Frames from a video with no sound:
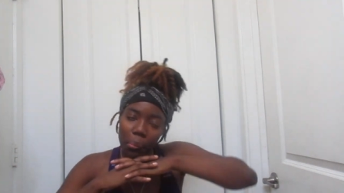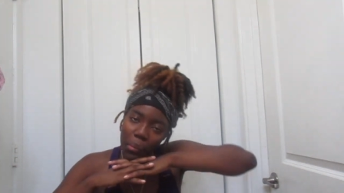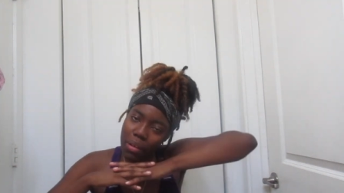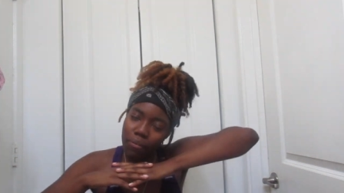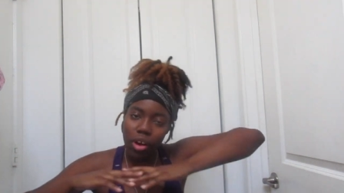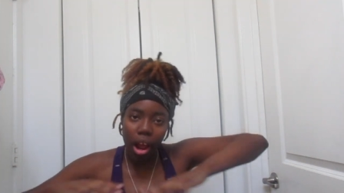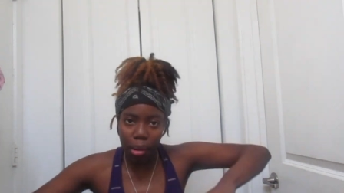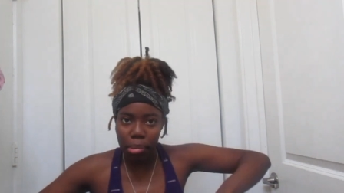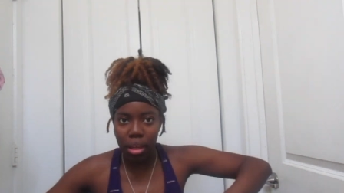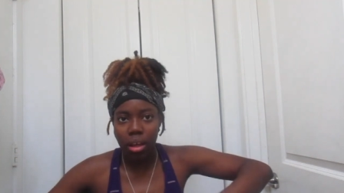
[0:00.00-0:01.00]

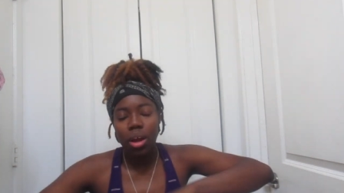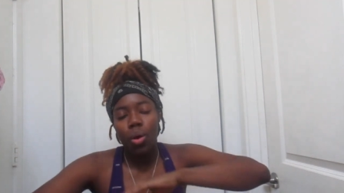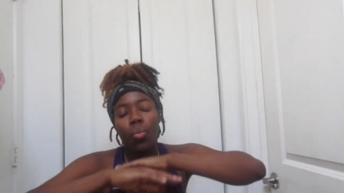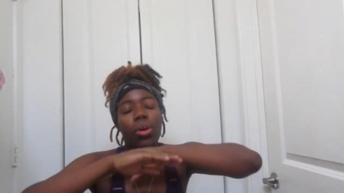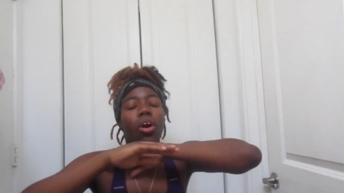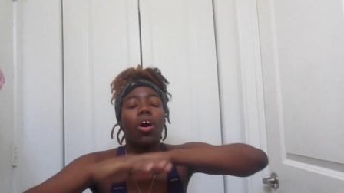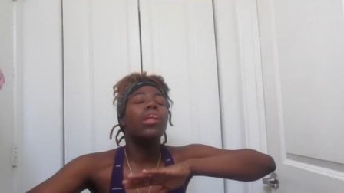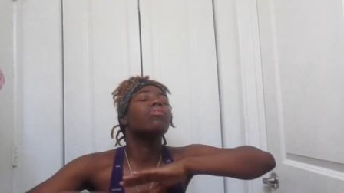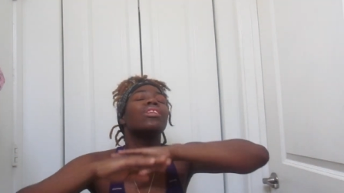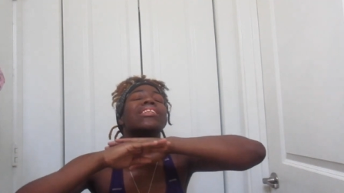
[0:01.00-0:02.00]
vibing, when all of a